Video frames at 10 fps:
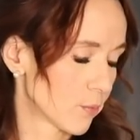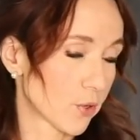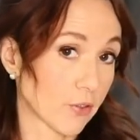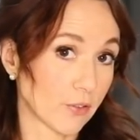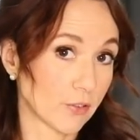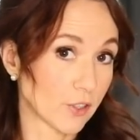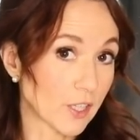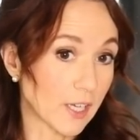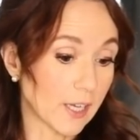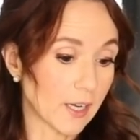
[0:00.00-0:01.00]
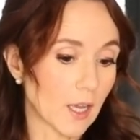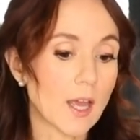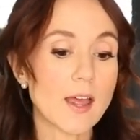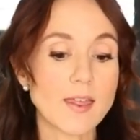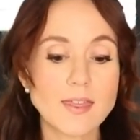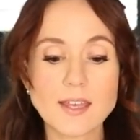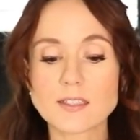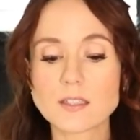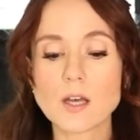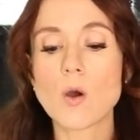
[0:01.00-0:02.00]
worth looking.
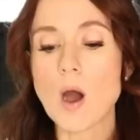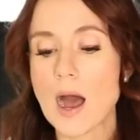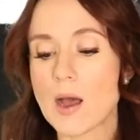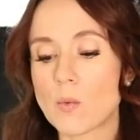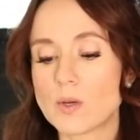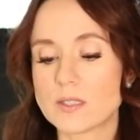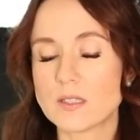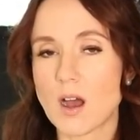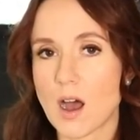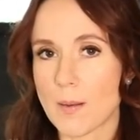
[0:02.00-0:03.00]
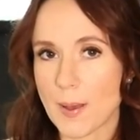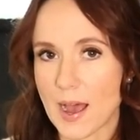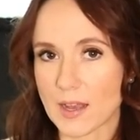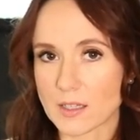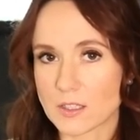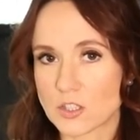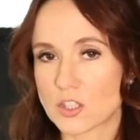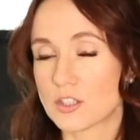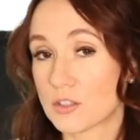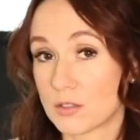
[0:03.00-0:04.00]
This though was not
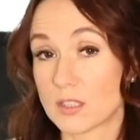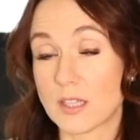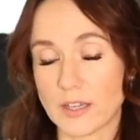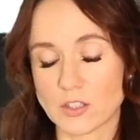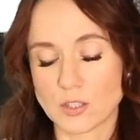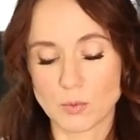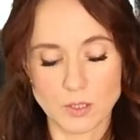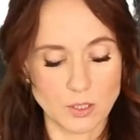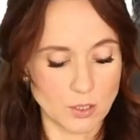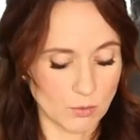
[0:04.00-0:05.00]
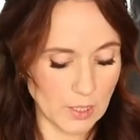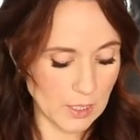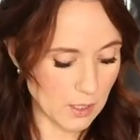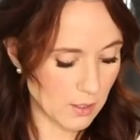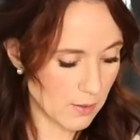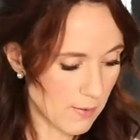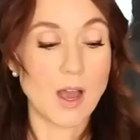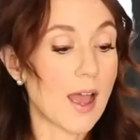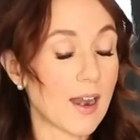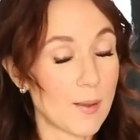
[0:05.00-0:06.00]
packaged, so this actually was donated,
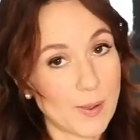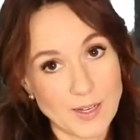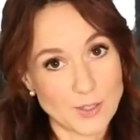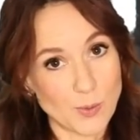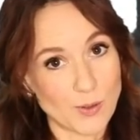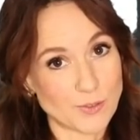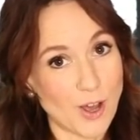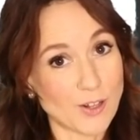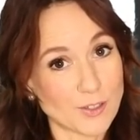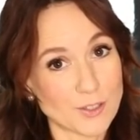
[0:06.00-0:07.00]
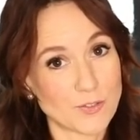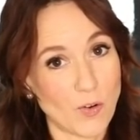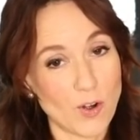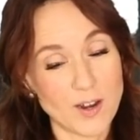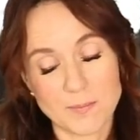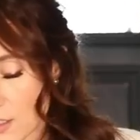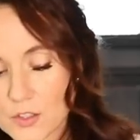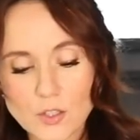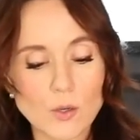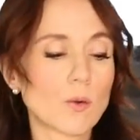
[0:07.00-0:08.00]
and I paid twelve dollars for it.
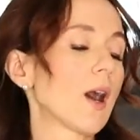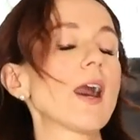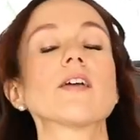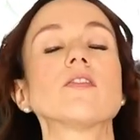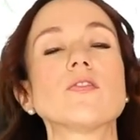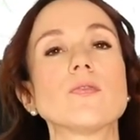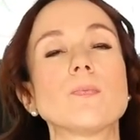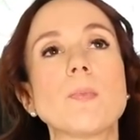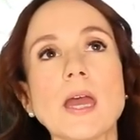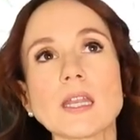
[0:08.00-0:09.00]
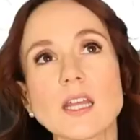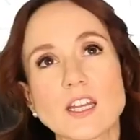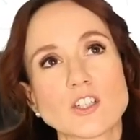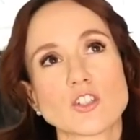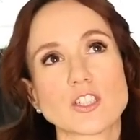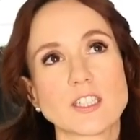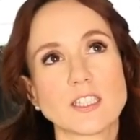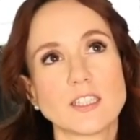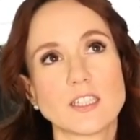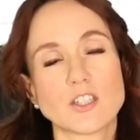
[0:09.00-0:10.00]
So I've been
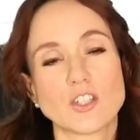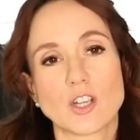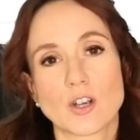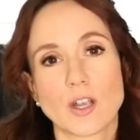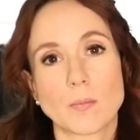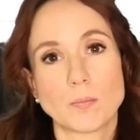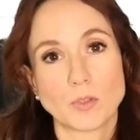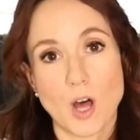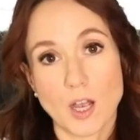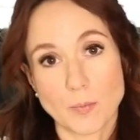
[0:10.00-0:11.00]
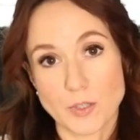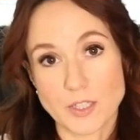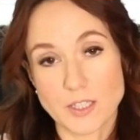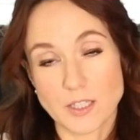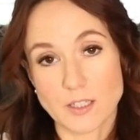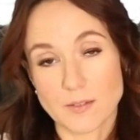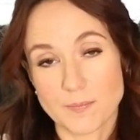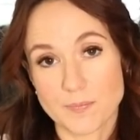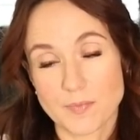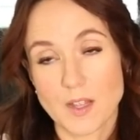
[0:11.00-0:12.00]
interested this year in block printing.
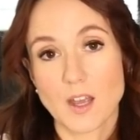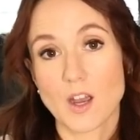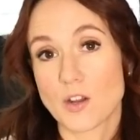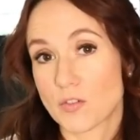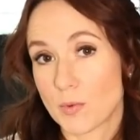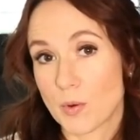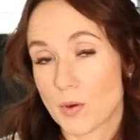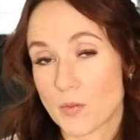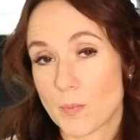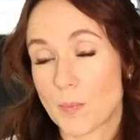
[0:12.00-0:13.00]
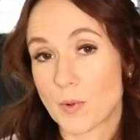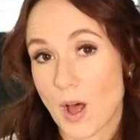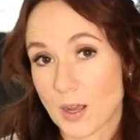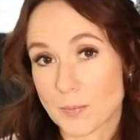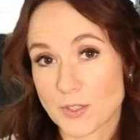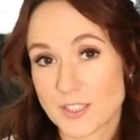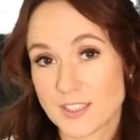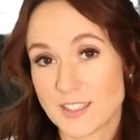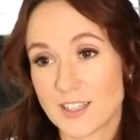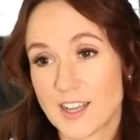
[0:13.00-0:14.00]
Are you familiar with block
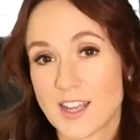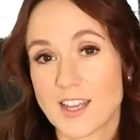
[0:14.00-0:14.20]
printing?